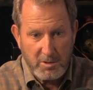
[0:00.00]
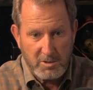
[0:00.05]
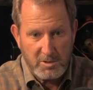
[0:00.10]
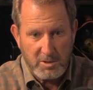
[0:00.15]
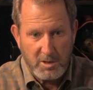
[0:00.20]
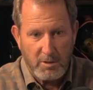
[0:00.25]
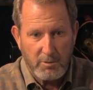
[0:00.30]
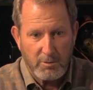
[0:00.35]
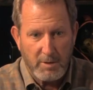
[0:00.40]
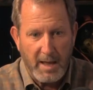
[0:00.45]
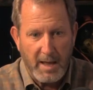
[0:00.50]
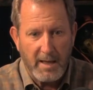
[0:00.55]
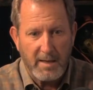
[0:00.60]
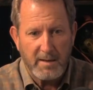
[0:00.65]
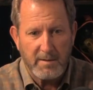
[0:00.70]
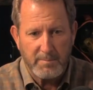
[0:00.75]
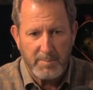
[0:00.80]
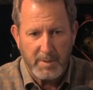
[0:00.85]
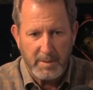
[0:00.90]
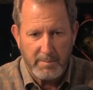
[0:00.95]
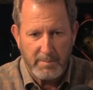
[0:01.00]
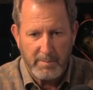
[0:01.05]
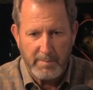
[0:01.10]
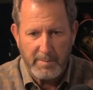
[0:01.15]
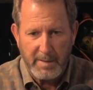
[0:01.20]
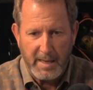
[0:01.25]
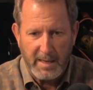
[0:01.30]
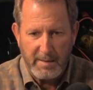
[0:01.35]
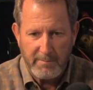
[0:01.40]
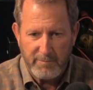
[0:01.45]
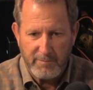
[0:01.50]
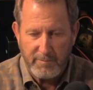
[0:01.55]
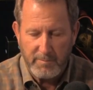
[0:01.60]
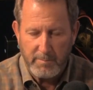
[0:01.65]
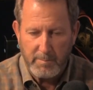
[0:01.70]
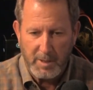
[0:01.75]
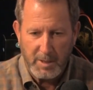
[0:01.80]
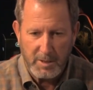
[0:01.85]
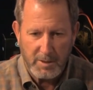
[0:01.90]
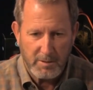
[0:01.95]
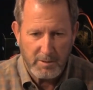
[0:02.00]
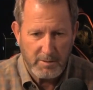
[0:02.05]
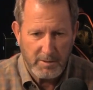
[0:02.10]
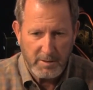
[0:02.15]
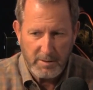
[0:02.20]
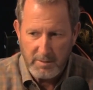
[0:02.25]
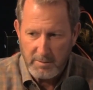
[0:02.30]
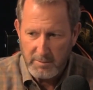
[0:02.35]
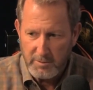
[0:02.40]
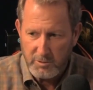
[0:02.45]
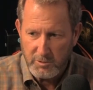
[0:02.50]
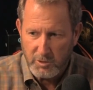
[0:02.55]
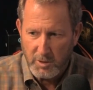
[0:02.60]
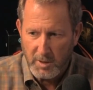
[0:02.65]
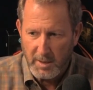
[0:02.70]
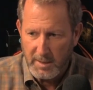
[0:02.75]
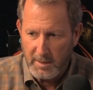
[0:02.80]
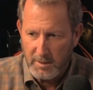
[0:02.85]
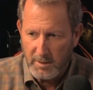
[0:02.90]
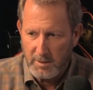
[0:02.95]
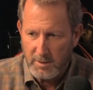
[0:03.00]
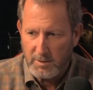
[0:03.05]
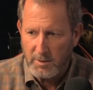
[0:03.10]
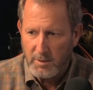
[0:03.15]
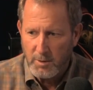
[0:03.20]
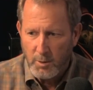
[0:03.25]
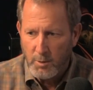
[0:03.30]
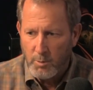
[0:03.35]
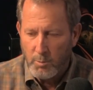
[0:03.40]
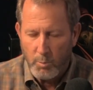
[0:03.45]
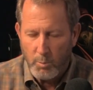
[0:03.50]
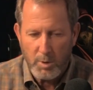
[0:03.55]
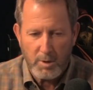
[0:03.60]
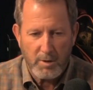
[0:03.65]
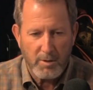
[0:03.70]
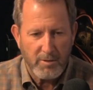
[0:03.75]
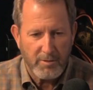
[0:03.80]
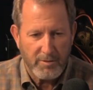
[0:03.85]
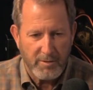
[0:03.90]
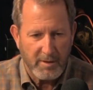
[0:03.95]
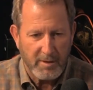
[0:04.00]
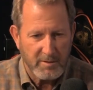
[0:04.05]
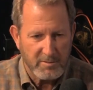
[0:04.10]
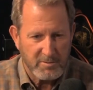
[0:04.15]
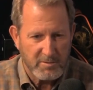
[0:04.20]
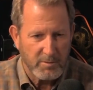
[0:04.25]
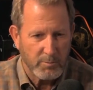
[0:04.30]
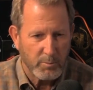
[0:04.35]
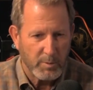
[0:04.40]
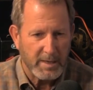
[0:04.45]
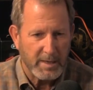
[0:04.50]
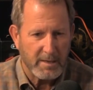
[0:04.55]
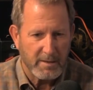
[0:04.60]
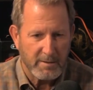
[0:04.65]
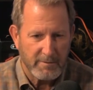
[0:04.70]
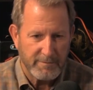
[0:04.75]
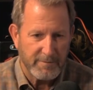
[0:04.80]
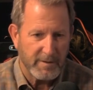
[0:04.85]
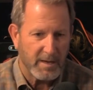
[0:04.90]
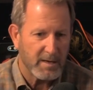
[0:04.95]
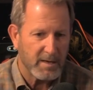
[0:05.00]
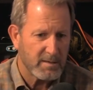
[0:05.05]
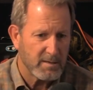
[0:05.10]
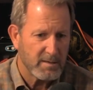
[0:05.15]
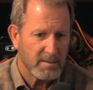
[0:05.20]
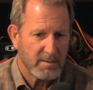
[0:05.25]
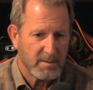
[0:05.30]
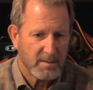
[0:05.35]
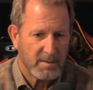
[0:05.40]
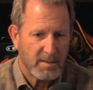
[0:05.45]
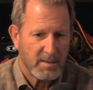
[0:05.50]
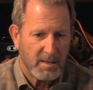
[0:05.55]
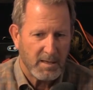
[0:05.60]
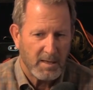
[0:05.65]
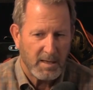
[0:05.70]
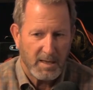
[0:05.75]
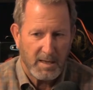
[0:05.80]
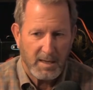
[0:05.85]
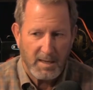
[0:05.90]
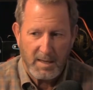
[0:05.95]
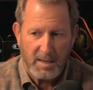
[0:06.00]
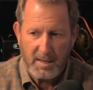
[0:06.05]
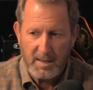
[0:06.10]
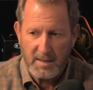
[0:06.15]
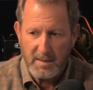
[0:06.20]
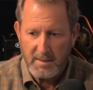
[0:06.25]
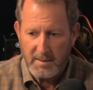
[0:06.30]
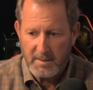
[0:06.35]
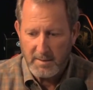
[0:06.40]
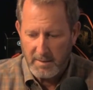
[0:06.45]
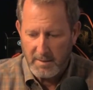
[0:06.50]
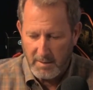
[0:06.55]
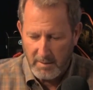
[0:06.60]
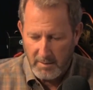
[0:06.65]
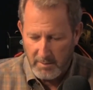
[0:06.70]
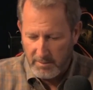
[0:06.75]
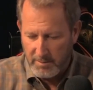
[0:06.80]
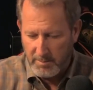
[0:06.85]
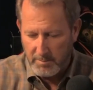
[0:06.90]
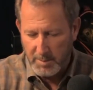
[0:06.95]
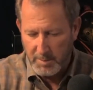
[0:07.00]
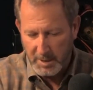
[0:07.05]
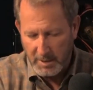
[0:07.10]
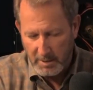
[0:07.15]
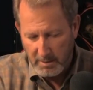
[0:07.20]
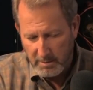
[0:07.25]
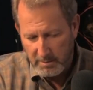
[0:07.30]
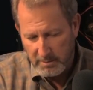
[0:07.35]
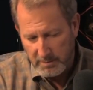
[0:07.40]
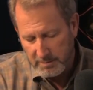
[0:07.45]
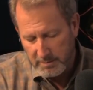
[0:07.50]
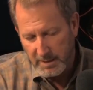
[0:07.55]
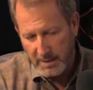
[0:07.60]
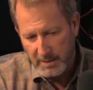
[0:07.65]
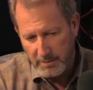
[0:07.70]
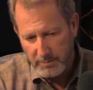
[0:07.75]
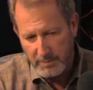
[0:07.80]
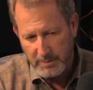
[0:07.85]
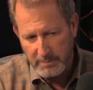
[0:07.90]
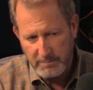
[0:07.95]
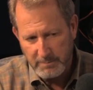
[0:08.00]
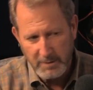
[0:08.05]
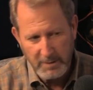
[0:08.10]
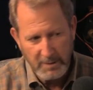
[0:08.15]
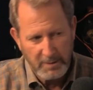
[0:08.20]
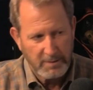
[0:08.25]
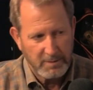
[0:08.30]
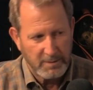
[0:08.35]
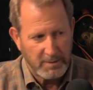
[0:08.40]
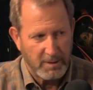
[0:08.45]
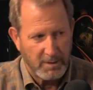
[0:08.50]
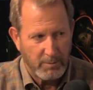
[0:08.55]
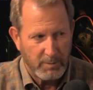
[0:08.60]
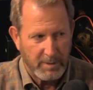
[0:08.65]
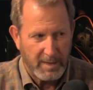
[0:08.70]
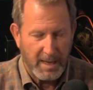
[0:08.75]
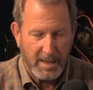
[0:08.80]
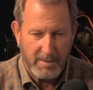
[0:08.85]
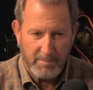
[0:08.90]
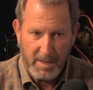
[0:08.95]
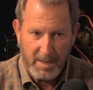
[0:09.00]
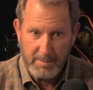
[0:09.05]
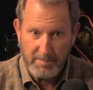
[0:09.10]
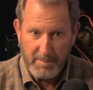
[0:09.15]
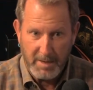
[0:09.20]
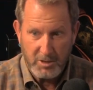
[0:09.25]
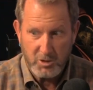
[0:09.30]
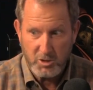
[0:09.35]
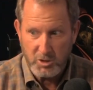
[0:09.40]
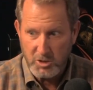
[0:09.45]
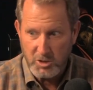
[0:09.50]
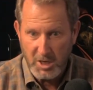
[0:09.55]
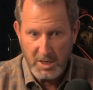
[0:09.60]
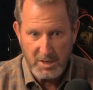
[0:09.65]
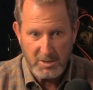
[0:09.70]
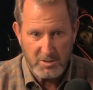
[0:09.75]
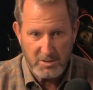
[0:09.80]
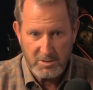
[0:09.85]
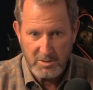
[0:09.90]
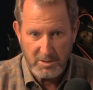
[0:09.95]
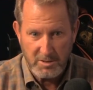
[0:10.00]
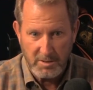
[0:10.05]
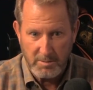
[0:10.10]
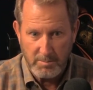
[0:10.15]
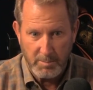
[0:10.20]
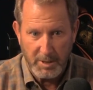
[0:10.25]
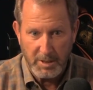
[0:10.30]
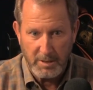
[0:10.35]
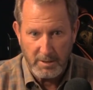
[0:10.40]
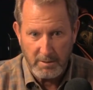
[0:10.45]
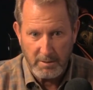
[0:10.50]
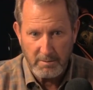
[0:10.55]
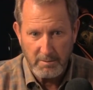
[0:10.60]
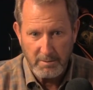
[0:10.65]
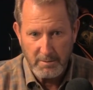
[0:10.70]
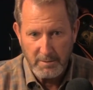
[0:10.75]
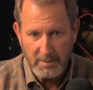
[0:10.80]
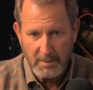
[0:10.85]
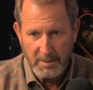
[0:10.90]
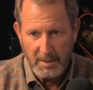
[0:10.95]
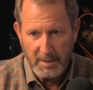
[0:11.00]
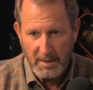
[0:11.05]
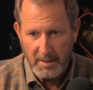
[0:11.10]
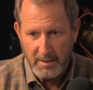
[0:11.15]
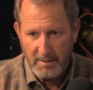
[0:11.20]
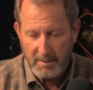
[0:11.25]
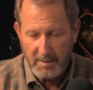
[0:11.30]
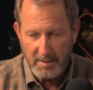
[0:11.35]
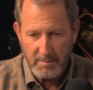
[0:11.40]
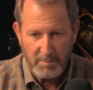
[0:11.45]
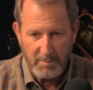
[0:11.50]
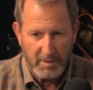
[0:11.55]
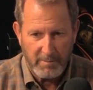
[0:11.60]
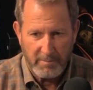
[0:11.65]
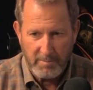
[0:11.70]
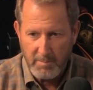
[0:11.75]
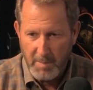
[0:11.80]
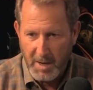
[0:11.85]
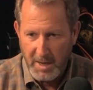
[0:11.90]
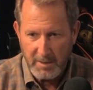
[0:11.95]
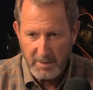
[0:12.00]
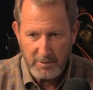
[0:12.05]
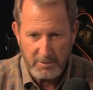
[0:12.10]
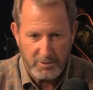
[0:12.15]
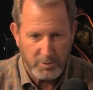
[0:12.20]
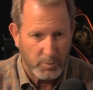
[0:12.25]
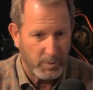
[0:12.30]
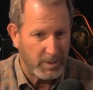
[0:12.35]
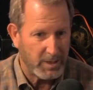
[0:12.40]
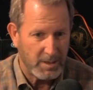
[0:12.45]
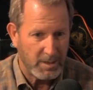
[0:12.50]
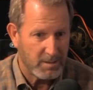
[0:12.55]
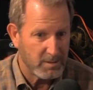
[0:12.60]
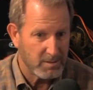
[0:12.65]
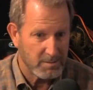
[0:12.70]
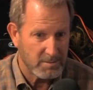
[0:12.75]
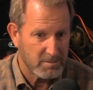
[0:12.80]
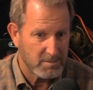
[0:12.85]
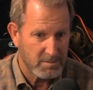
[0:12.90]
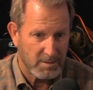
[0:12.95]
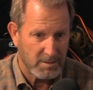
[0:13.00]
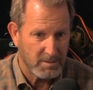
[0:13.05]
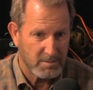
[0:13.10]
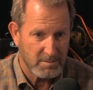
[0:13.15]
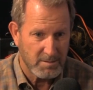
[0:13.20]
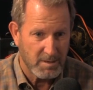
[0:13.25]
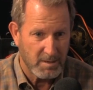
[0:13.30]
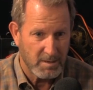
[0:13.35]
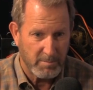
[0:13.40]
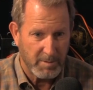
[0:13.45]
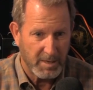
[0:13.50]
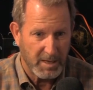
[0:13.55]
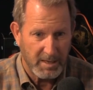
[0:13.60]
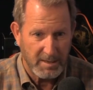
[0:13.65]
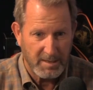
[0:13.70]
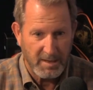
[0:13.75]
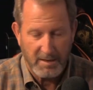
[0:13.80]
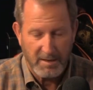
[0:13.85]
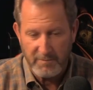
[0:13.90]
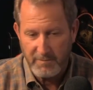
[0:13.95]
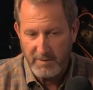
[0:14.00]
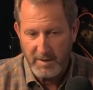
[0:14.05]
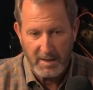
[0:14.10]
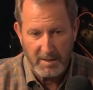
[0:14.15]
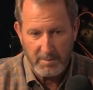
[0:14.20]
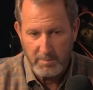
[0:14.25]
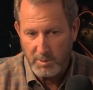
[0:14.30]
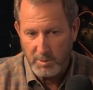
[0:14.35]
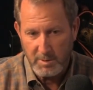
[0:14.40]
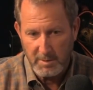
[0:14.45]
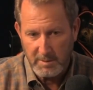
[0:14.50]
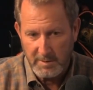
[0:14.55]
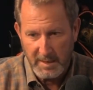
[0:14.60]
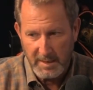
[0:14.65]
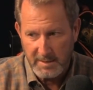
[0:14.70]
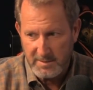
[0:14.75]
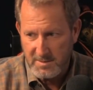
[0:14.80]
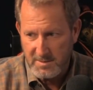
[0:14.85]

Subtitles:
to slow down and people became familiar, you try and look, what are the things that we can affect? Mm-hmm. And, the beer, okay, we can't make major changes to the beer. Anything above a minor tweak is going to be identifiable, and